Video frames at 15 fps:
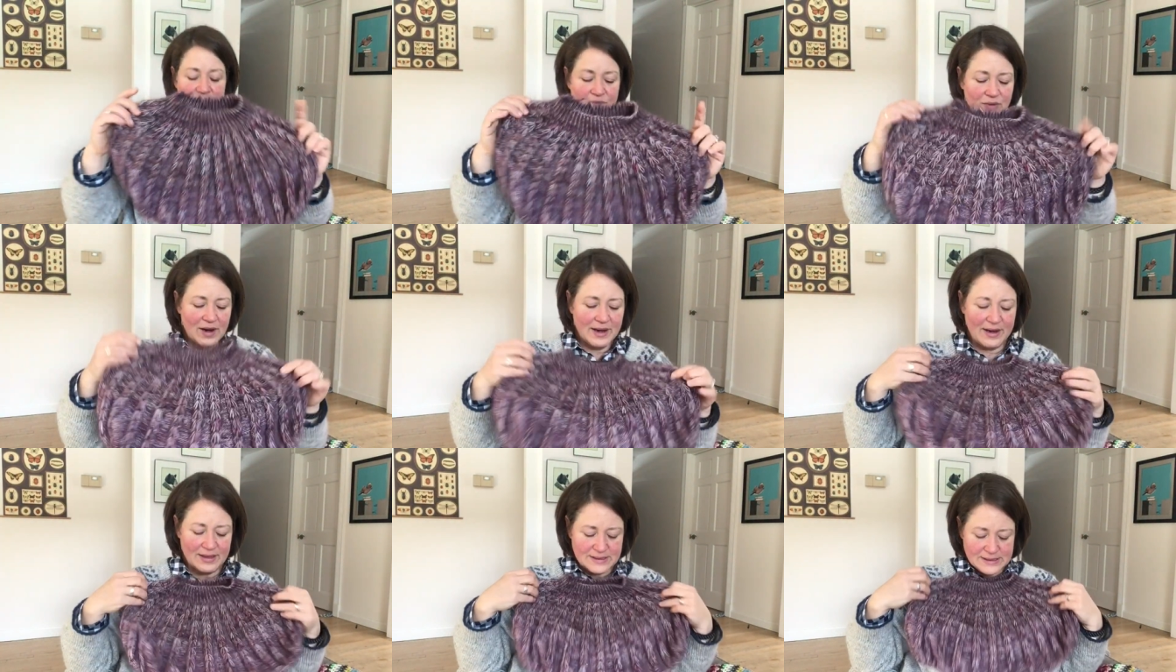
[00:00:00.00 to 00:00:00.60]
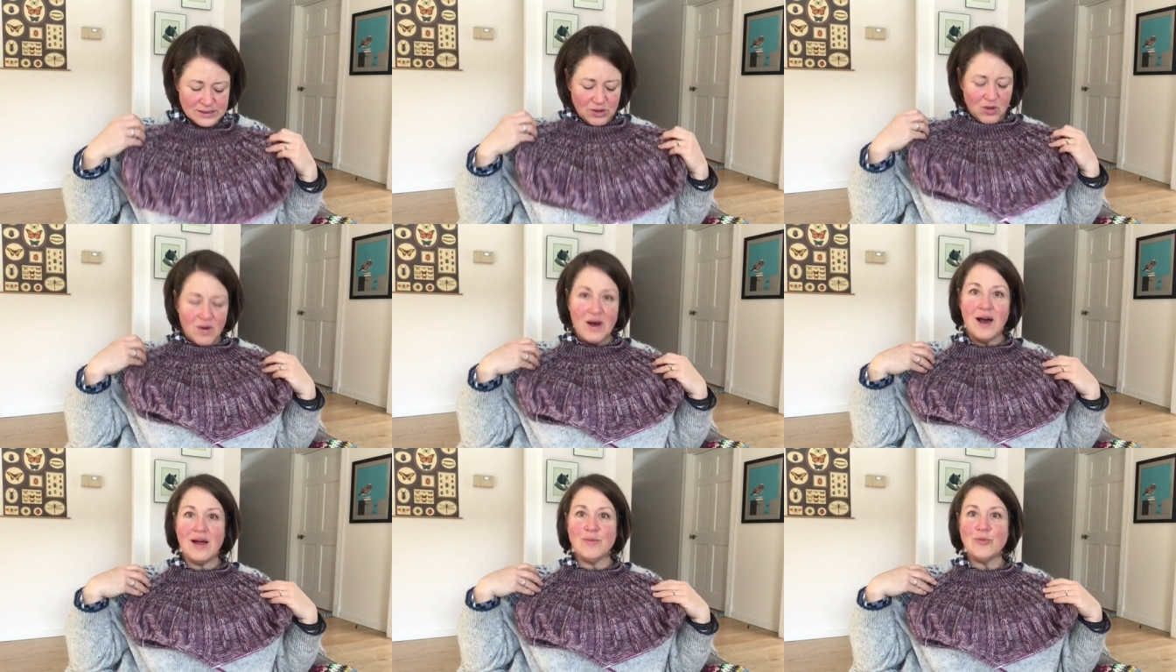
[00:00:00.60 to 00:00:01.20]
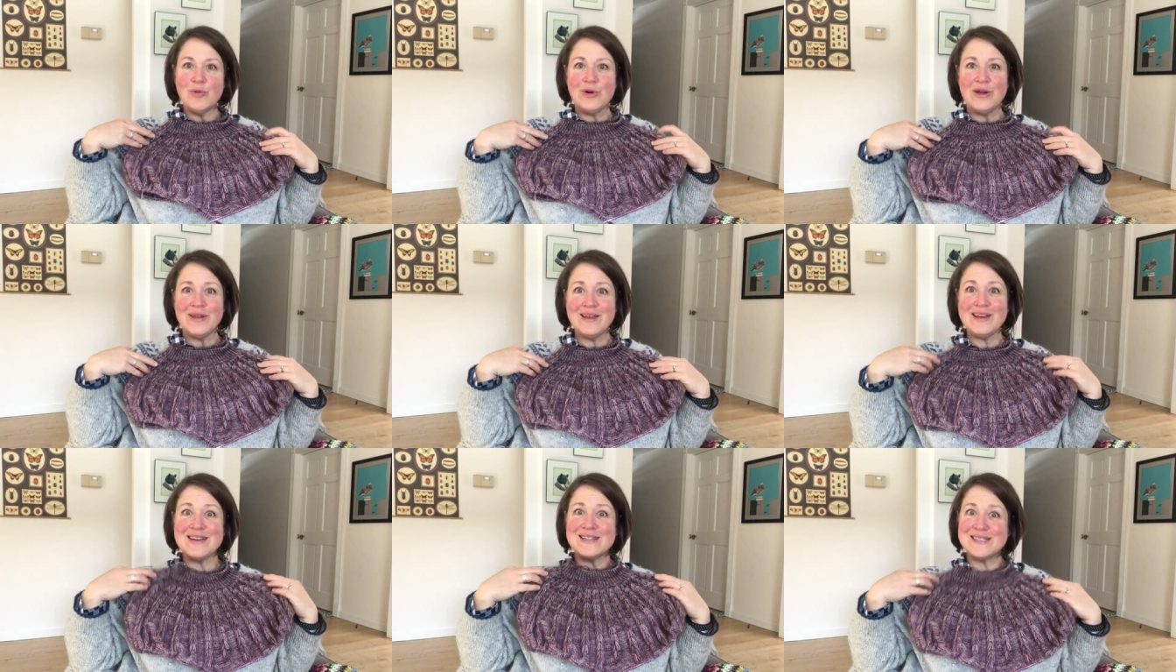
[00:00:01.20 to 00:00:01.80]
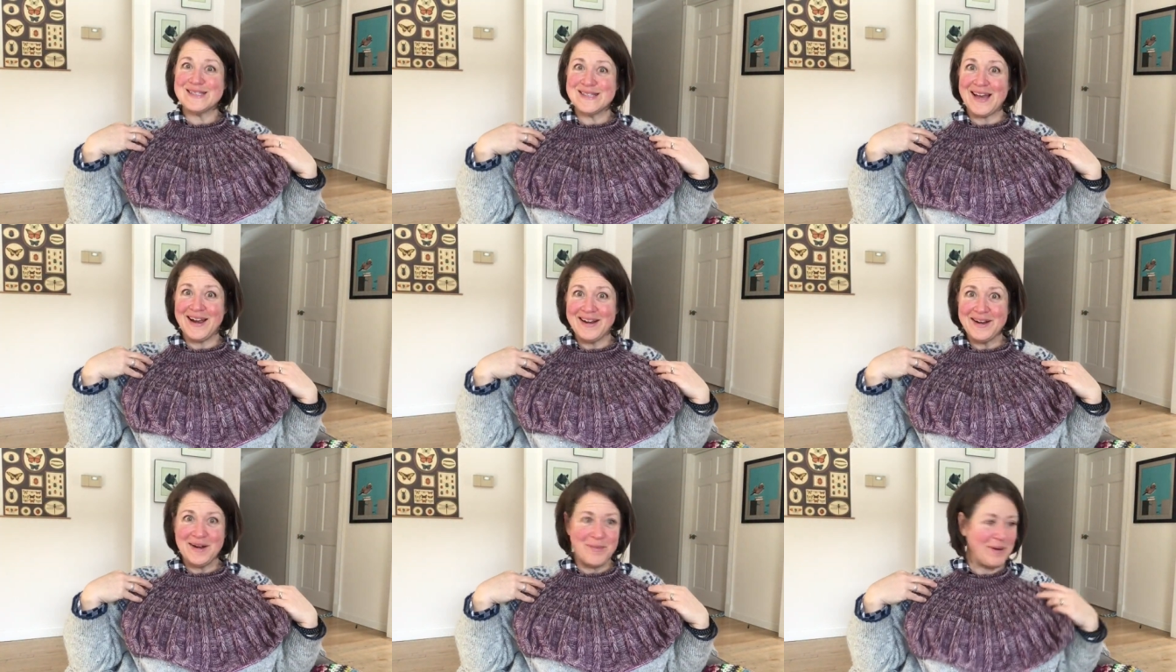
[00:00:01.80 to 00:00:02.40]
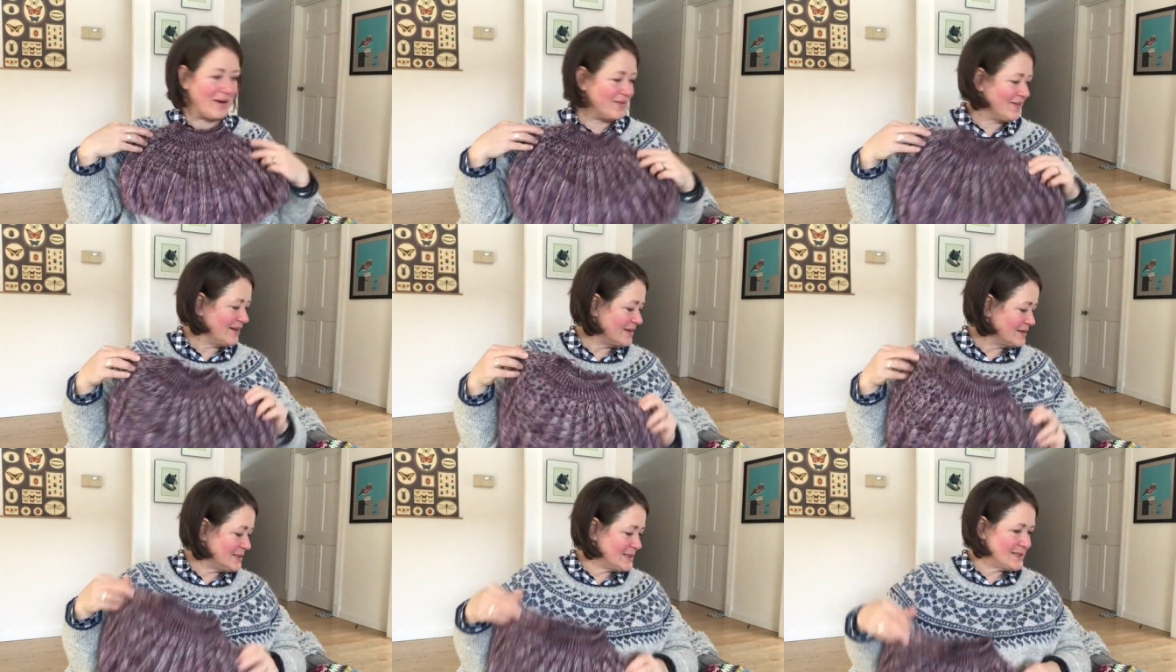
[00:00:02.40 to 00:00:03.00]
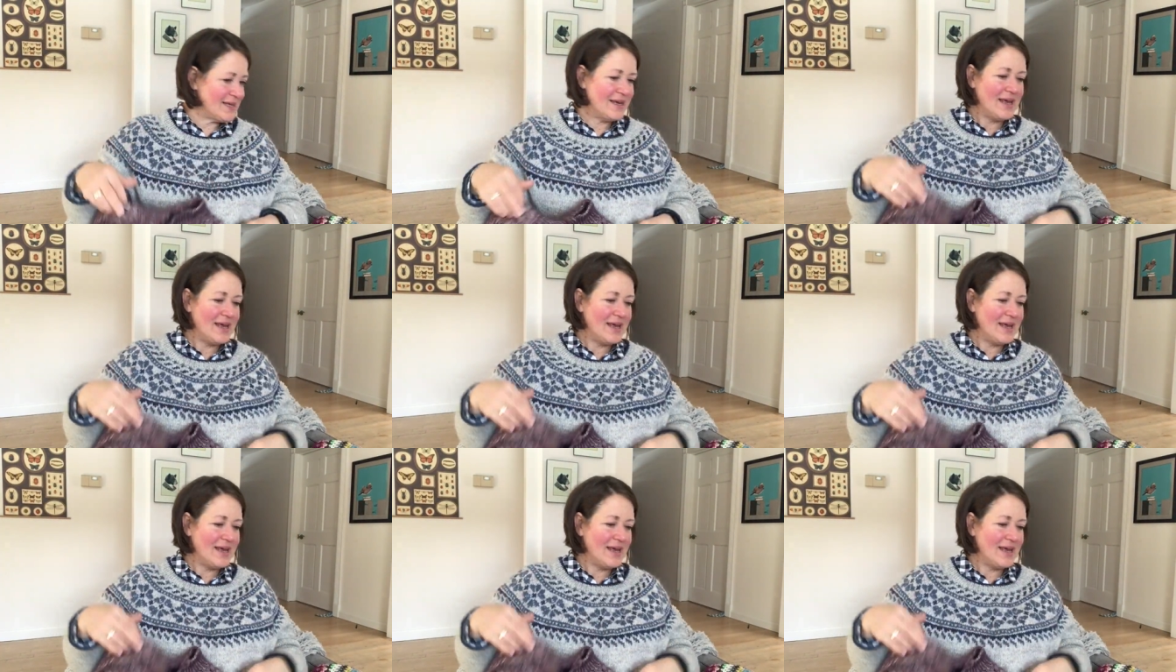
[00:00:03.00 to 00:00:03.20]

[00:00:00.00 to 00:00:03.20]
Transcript: Right, so I'm really excited about this.